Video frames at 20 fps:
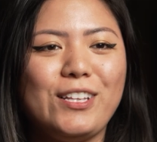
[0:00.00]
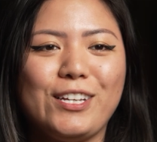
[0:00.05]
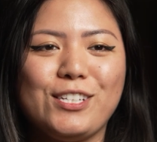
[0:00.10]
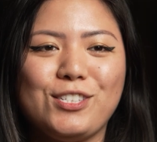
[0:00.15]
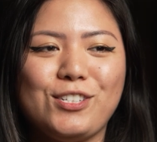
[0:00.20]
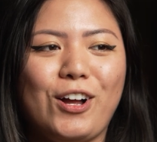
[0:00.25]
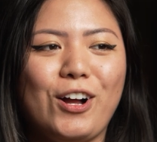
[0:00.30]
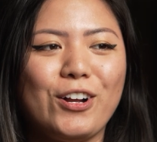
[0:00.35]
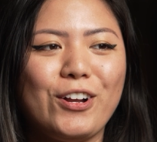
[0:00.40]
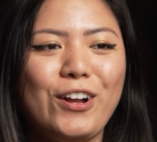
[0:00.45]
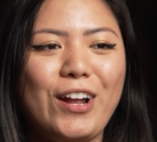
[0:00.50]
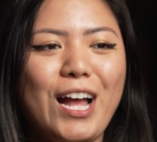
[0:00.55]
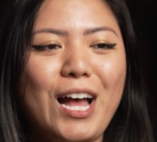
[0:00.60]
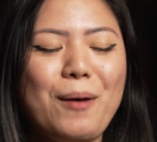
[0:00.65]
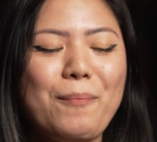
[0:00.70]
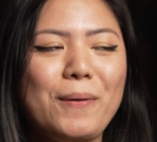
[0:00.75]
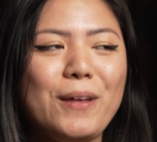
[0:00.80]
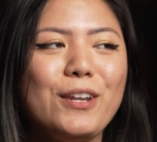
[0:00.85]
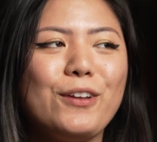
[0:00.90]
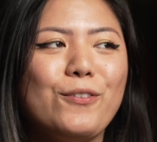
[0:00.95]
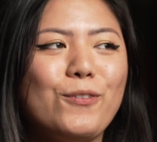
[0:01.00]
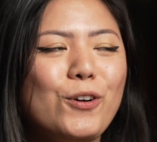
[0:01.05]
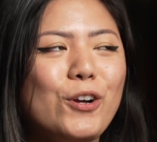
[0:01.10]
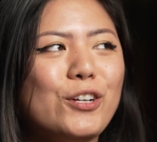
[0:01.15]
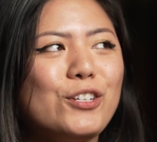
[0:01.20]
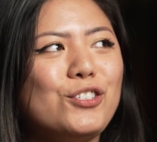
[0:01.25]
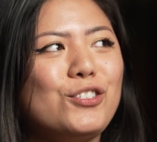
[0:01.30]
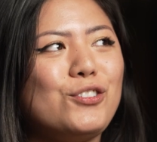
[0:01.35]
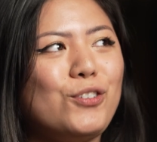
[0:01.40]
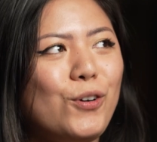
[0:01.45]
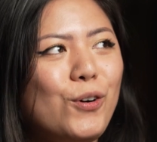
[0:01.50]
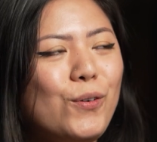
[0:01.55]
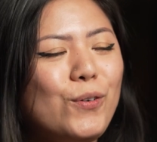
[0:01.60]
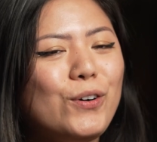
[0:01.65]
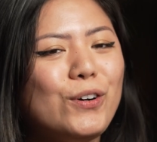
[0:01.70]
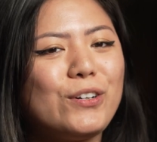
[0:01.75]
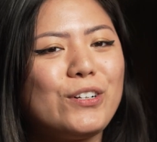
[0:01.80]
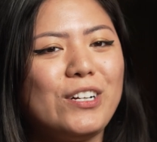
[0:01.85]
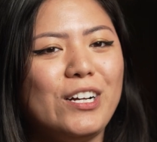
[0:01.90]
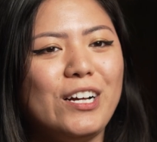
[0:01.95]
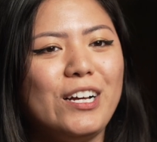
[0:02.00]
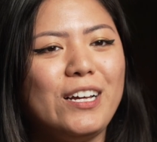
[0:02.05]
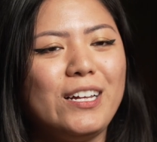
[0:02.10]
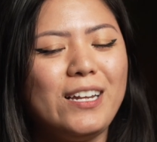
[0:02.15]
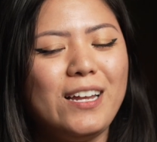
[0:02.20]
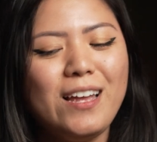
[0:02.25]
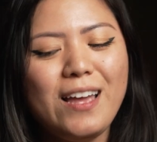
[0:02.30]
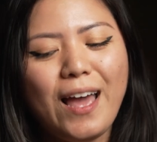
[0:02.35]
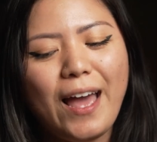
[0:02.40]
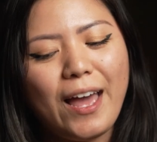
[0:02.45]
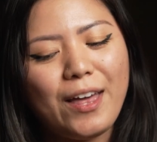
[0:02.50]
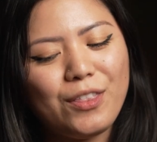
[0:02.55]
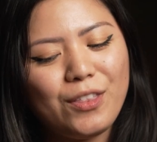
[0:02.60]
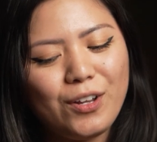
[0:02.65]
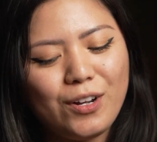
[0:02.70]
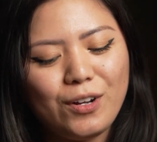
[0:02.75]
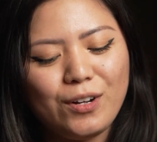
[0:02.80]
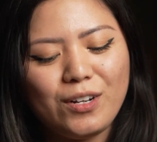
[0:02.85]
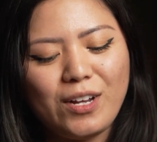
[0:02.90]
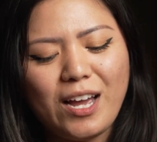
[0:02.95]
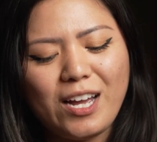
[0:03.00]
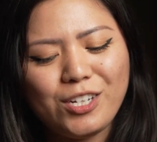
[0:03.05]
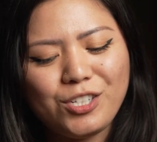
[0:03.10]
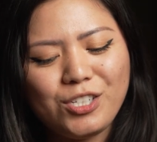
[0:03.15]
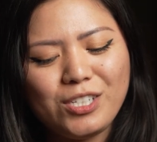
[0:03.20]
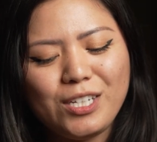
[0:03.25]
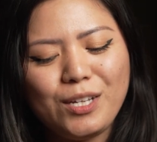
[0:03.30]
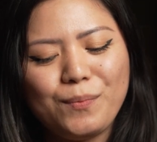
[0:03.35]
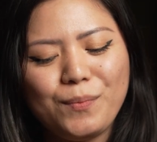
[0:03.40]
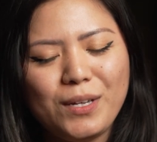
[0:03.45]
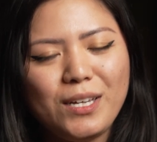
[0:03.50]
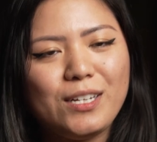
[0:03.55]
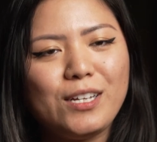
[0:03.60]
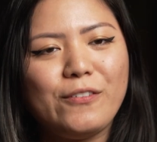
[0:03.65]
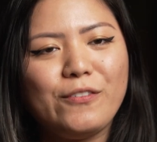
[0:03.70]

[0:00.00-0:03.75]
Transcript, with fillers: like soccer app, and it works so good. And they're actually a bit